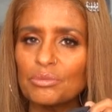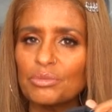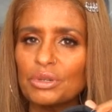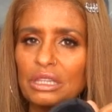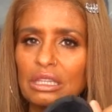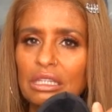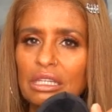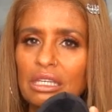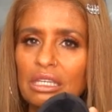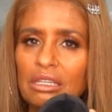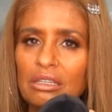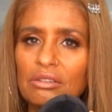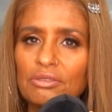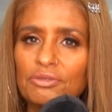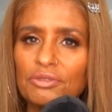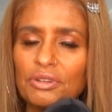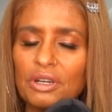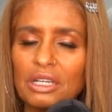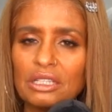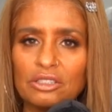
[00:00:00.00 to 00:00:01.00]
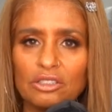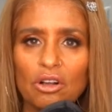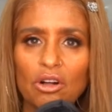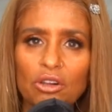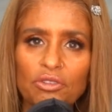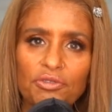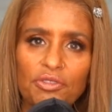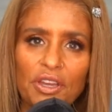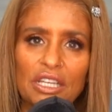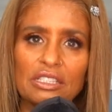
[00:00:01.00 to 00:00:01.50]
believe it's
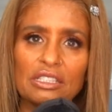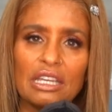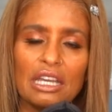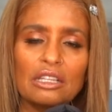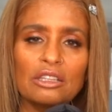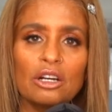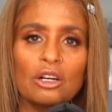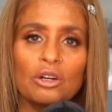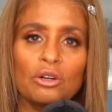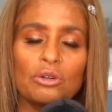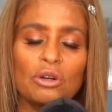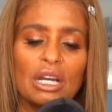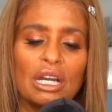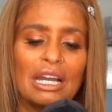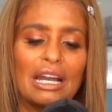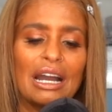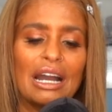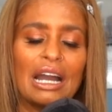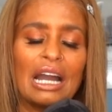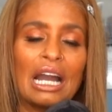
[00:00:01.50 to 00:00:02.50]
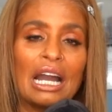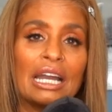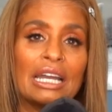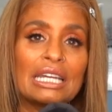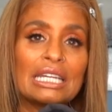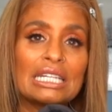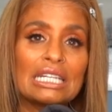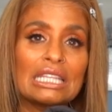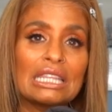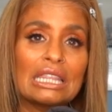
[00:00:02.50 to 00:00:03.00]
called Face Halo.
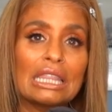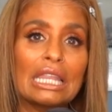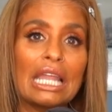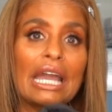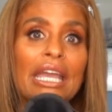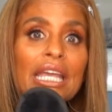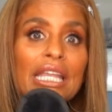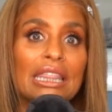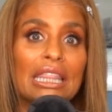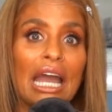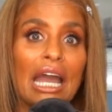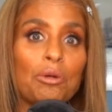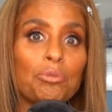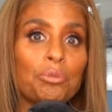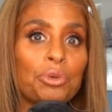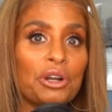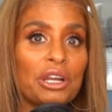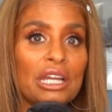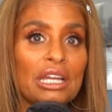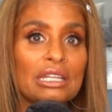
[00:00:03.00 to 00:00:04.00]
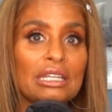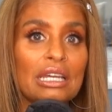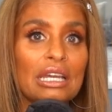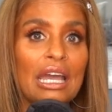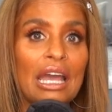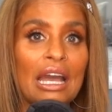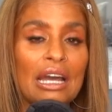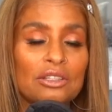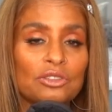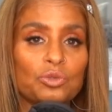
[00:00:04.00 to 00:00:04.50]
I like that brand
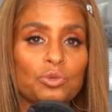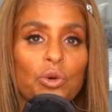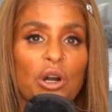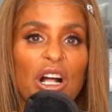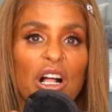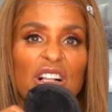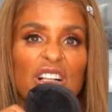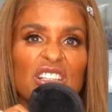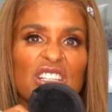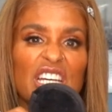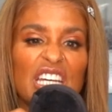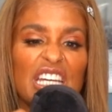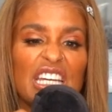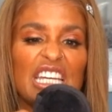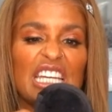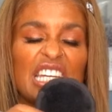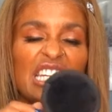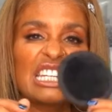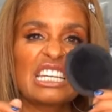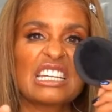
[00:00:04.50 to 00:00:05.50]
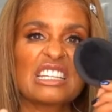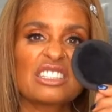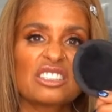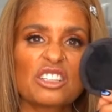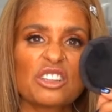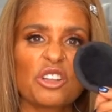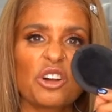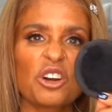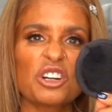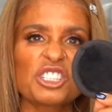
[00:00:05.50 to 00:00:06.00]
as well. It is
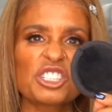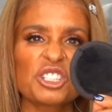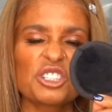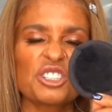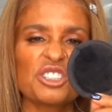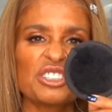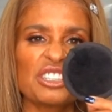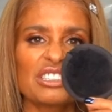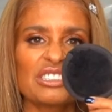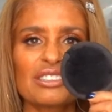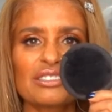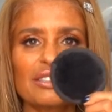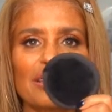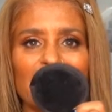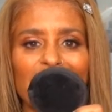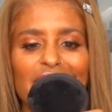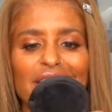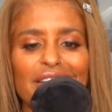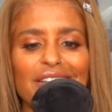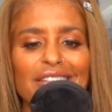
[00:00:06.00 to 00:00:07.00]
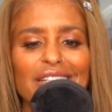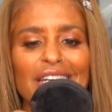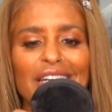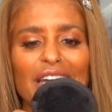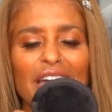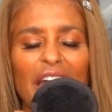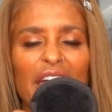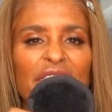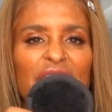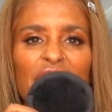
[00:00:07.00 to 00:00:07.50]
larger. This is like,
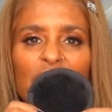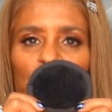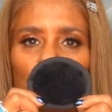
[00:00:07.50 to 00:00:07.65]
I think